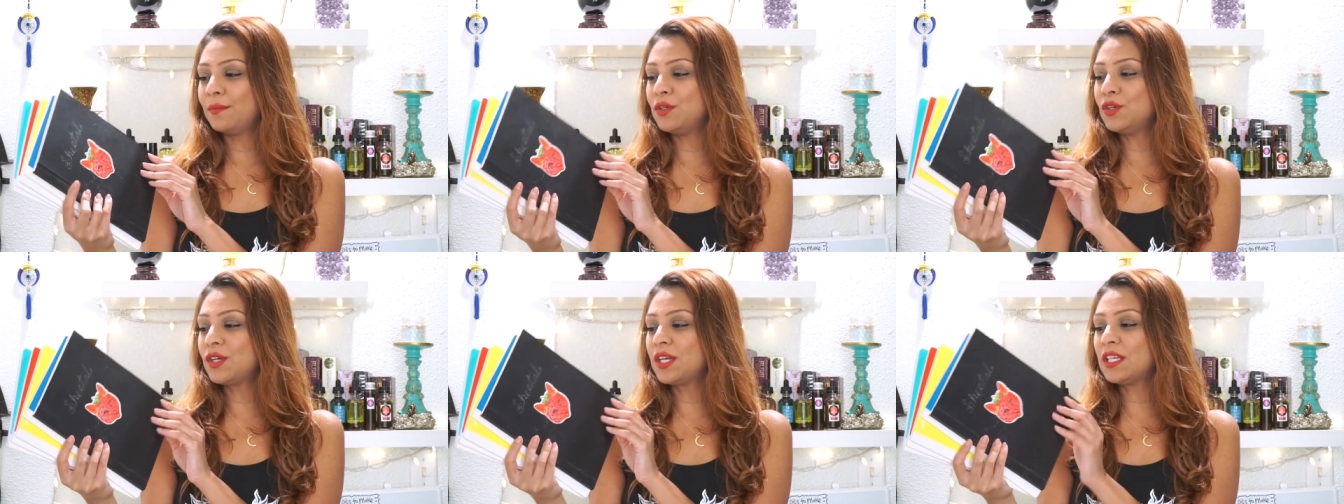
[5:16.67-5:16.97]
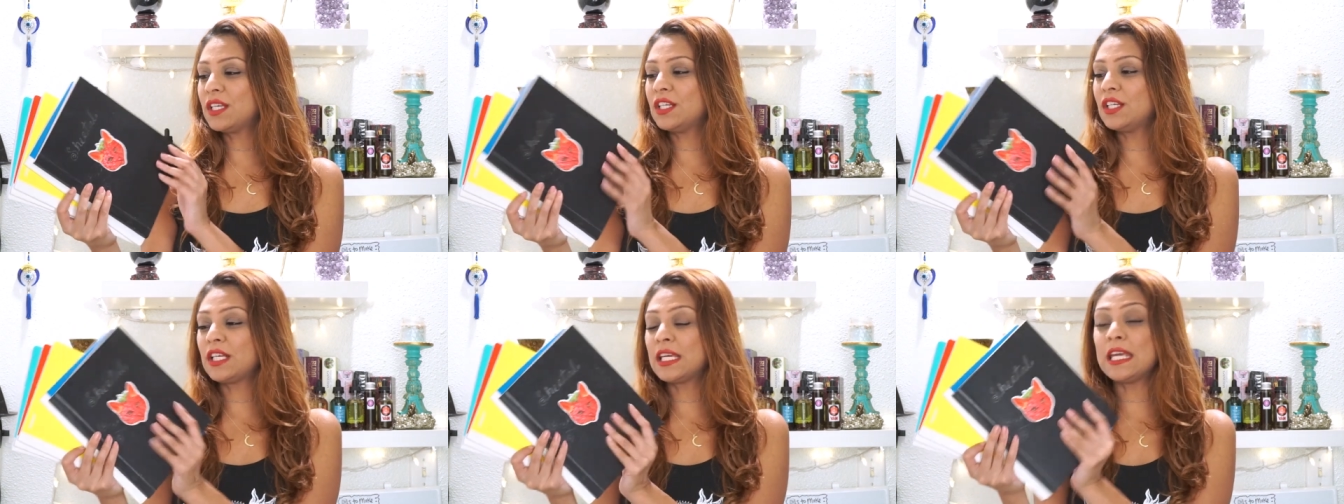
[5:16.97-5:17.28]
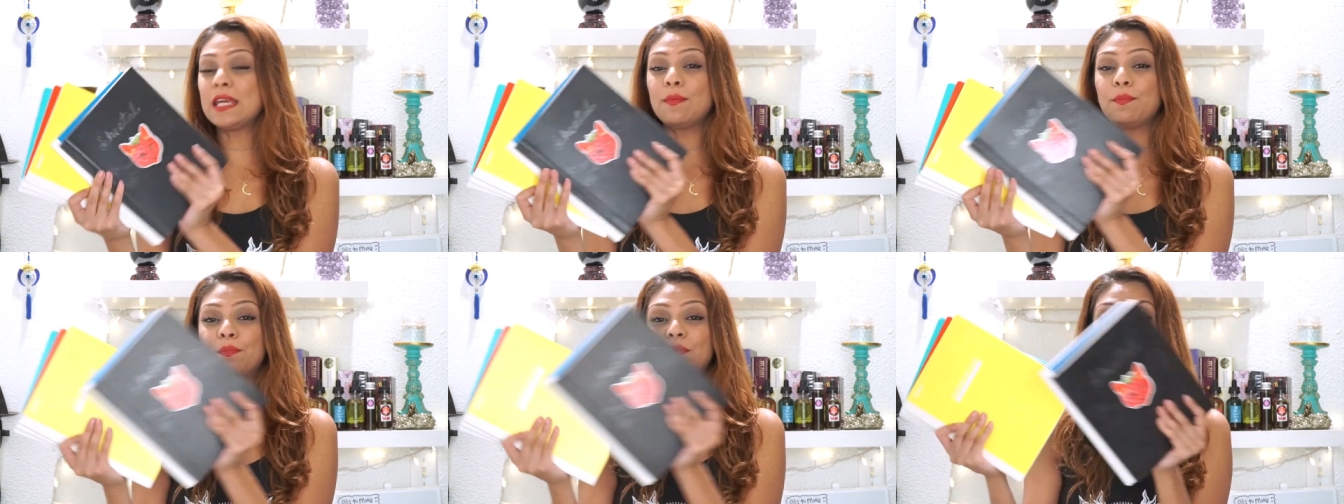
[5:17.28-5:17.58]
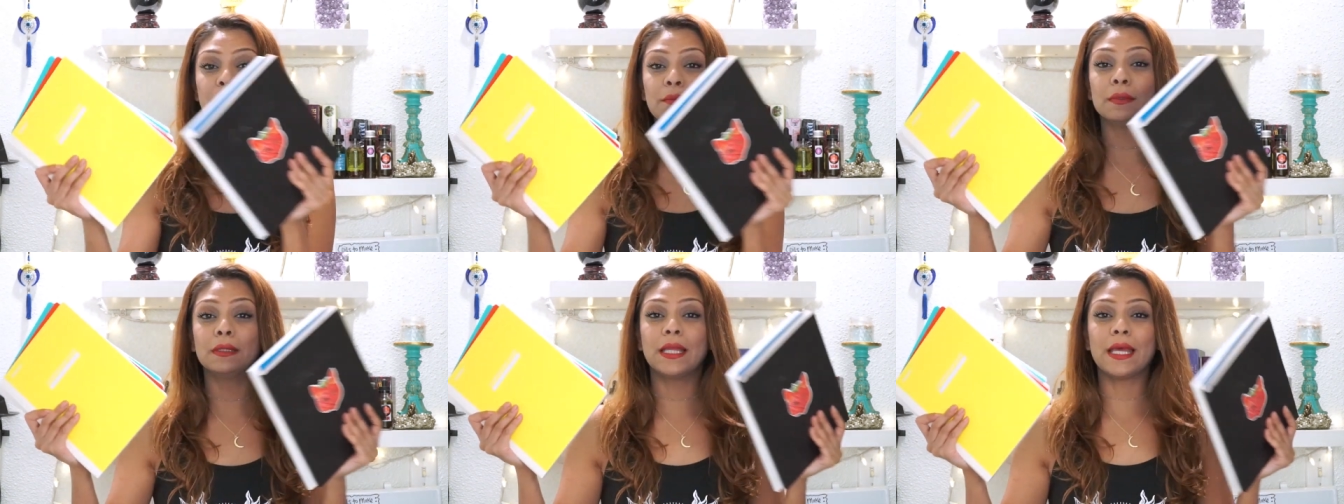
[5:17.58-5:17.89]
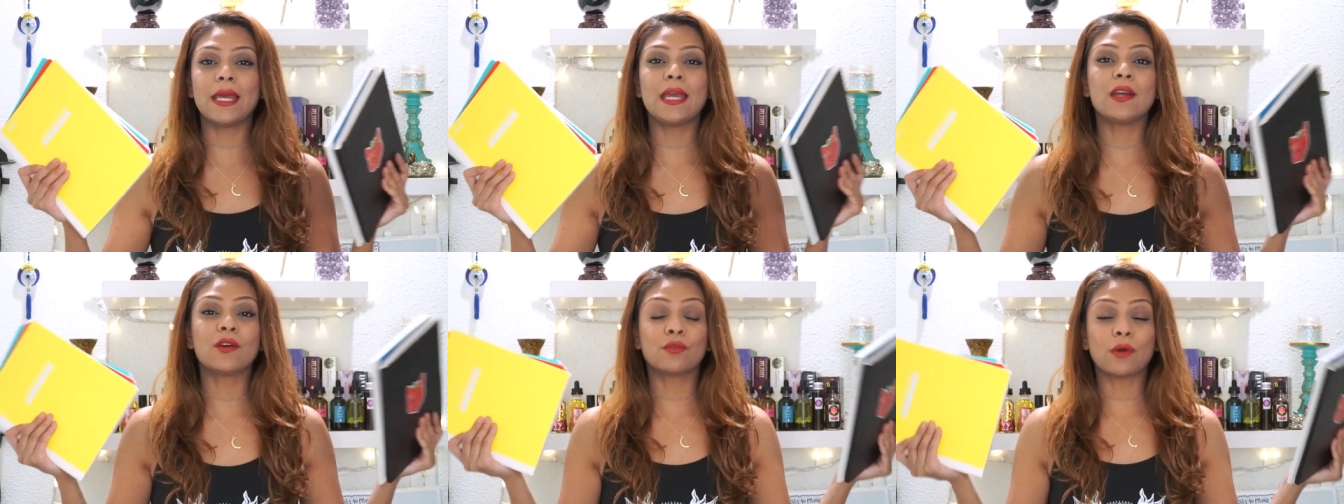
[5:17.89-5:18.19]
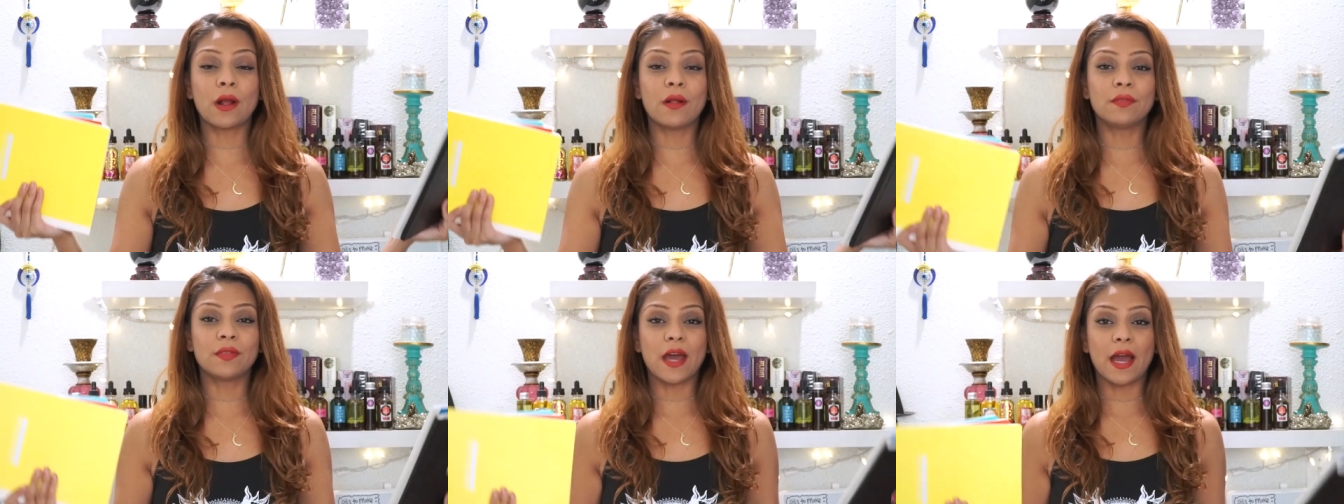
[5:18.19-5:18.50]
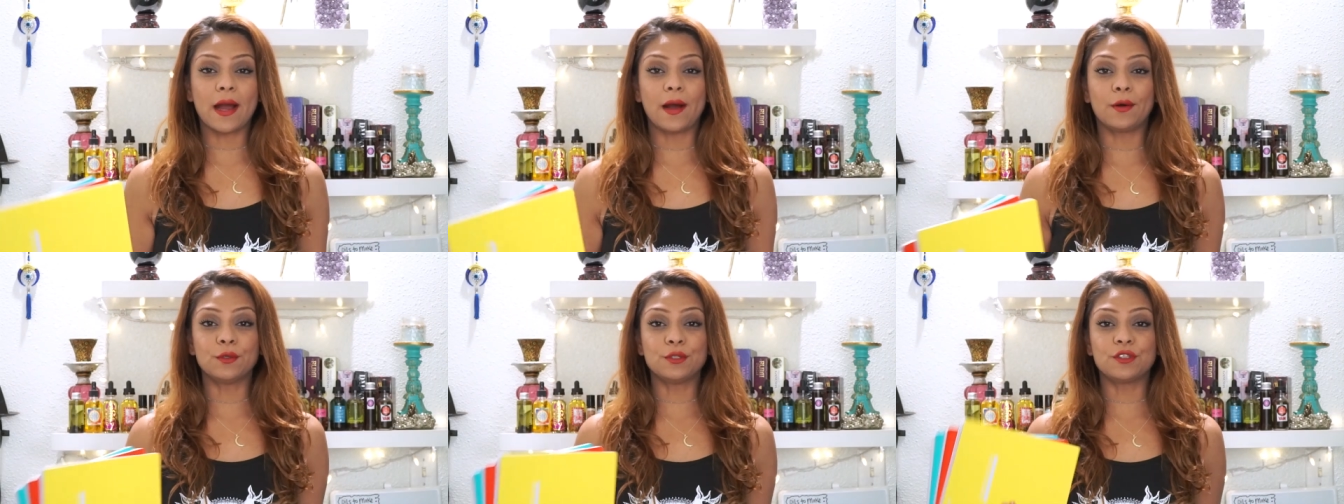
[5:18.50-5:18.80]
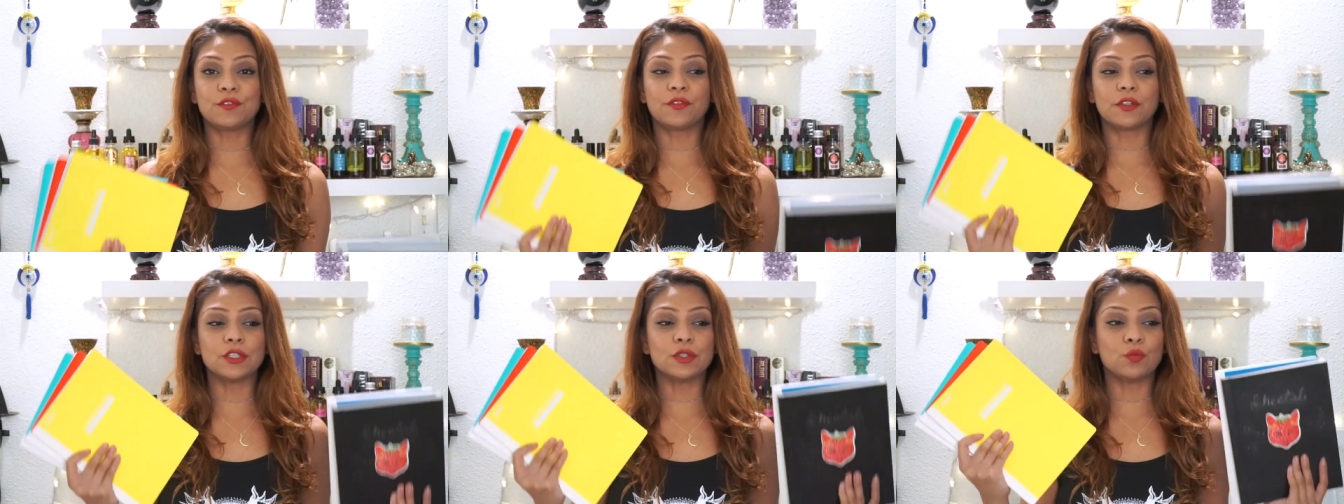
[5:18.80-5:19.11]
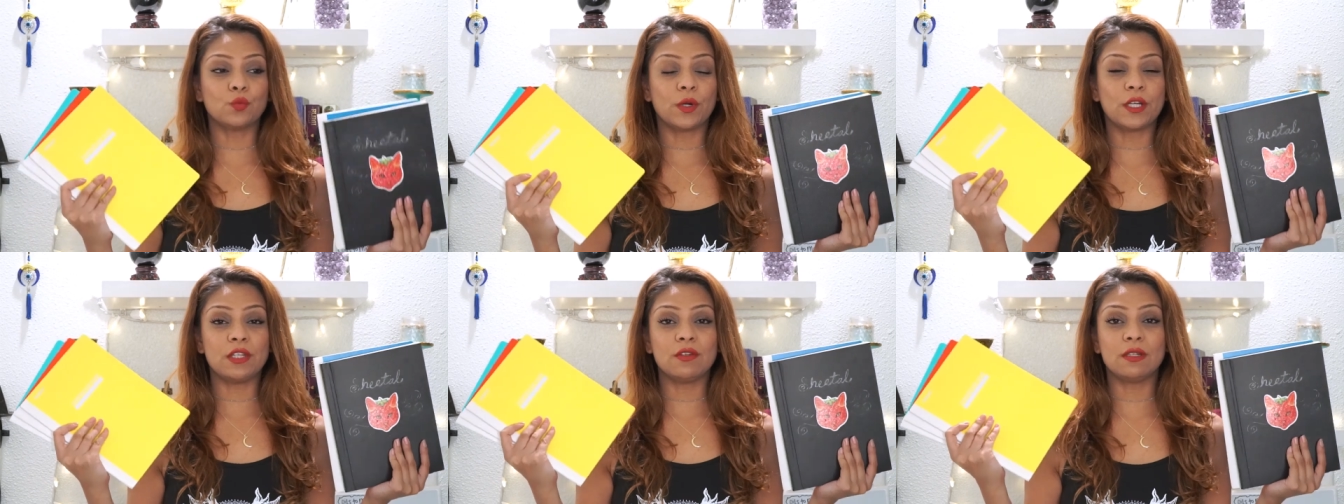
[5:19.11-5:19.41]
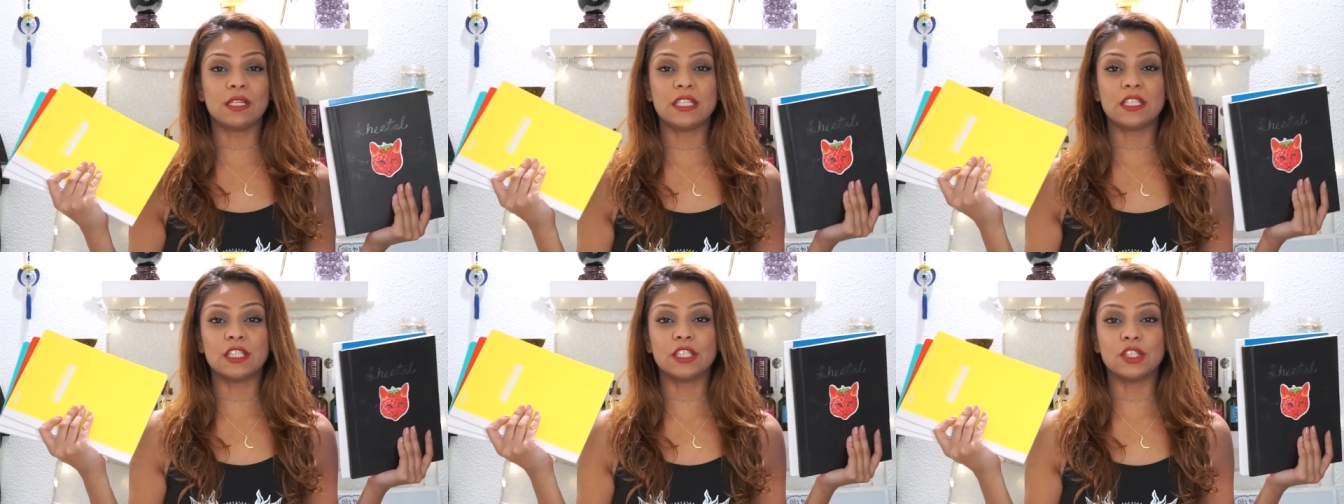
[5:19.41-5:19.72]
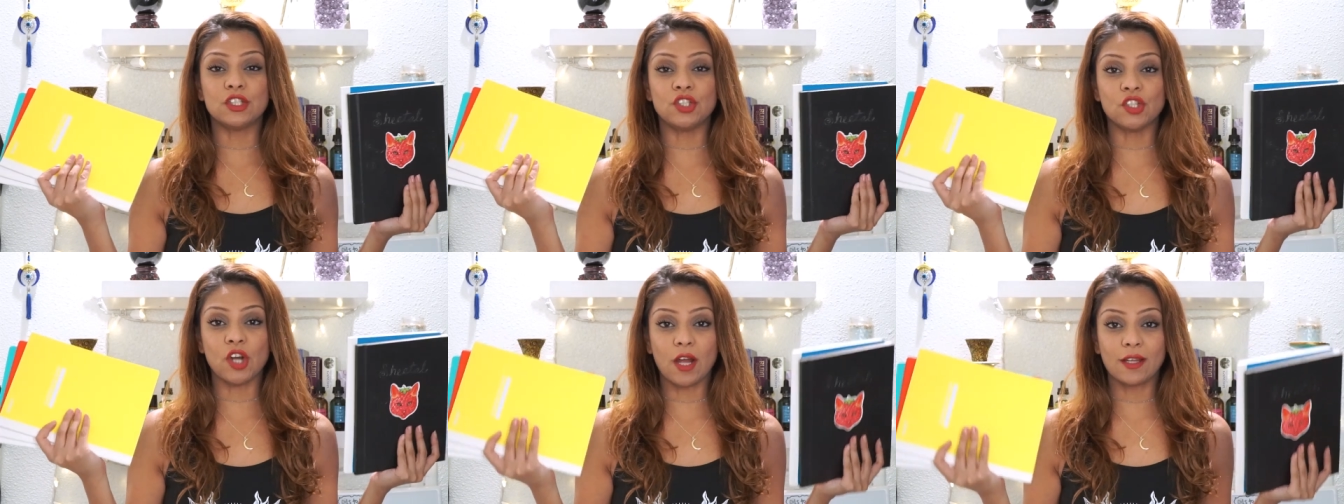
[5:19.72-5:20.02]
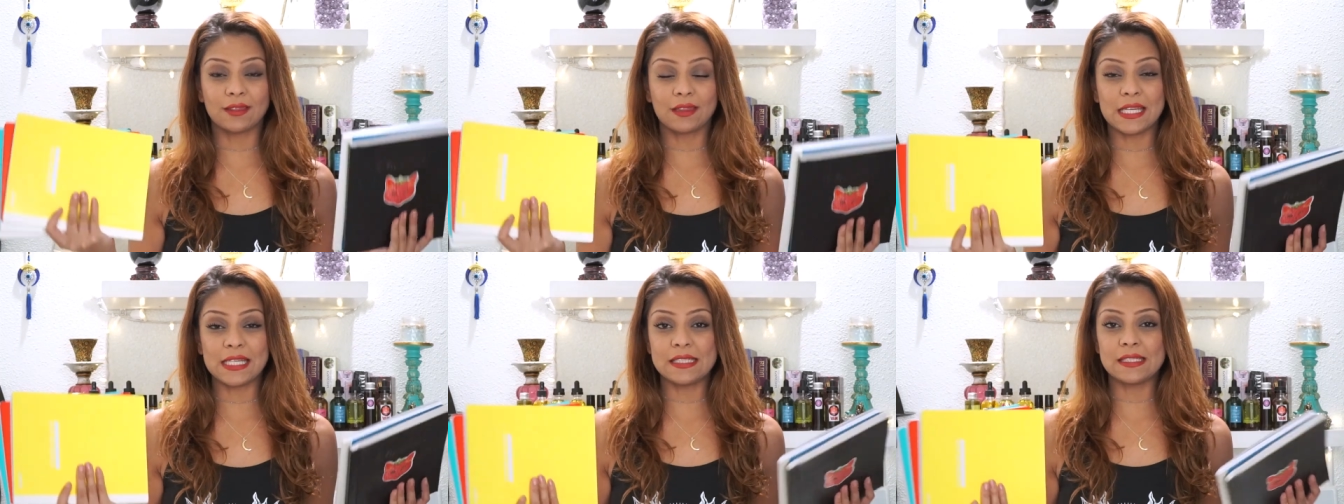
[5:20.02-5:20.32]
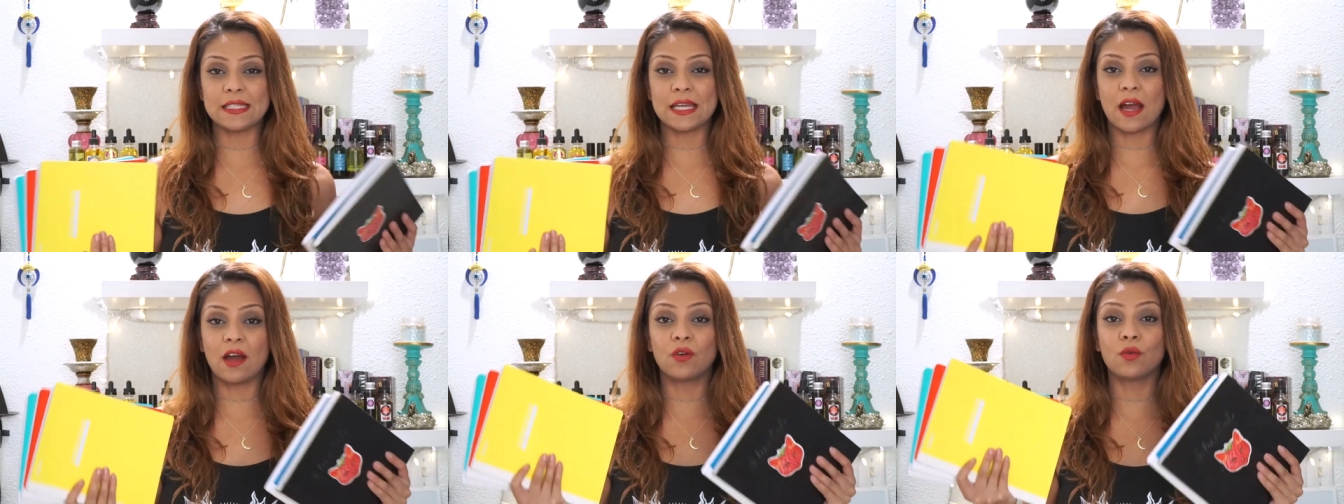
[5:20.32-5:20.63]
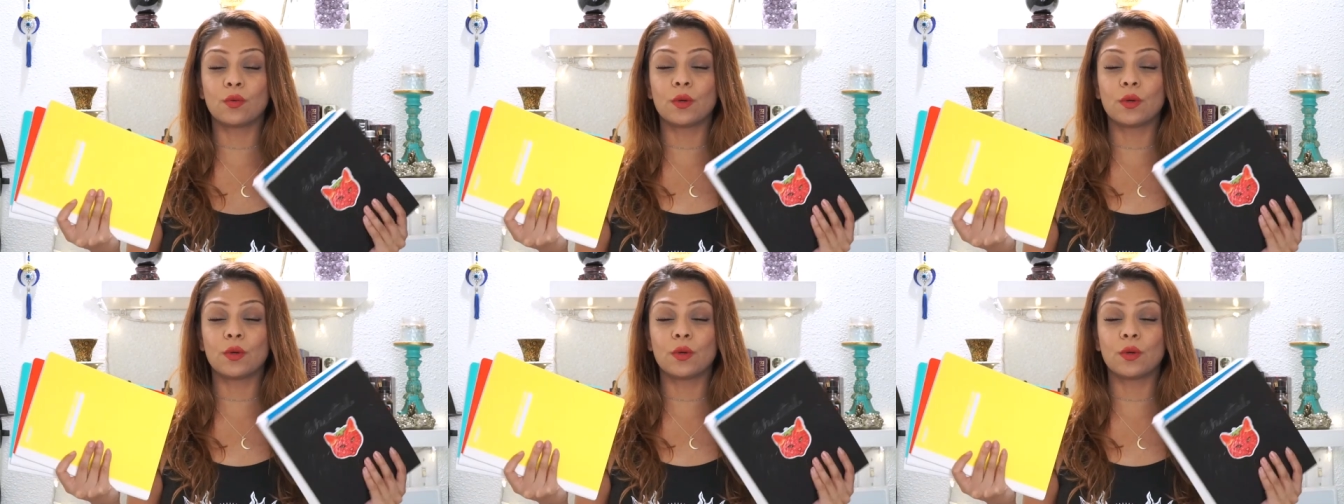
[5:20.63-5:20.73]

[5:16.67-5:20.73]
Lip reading: You can keep them laying around the house for when you need to jot things down,